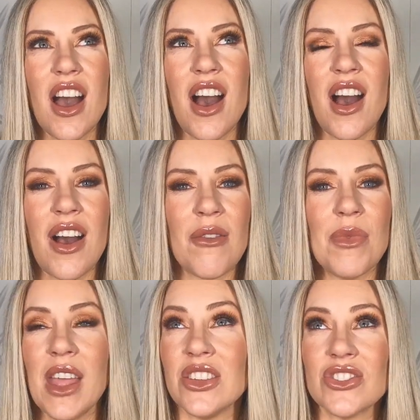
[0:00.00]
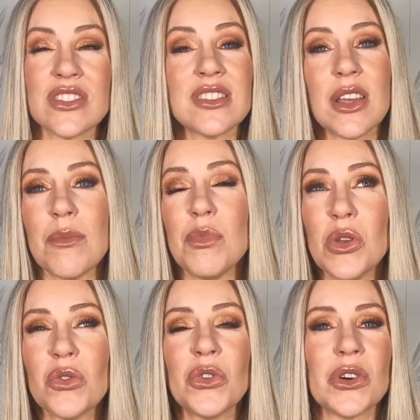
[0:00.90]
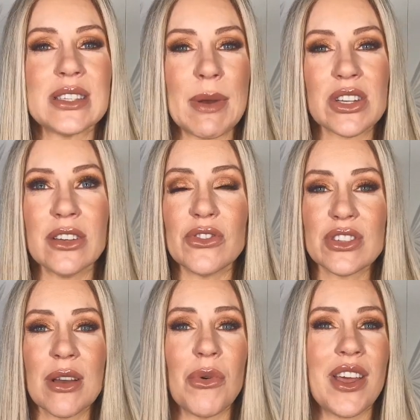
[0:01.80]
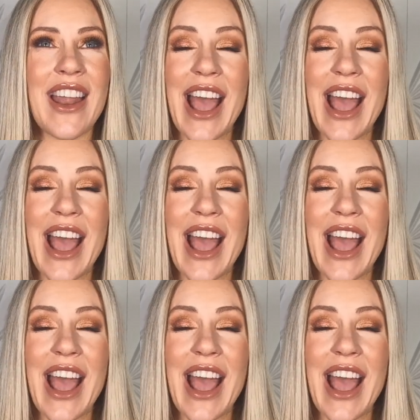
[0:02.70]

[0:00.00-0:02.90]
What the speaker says: It's just beautiful, especially for someone.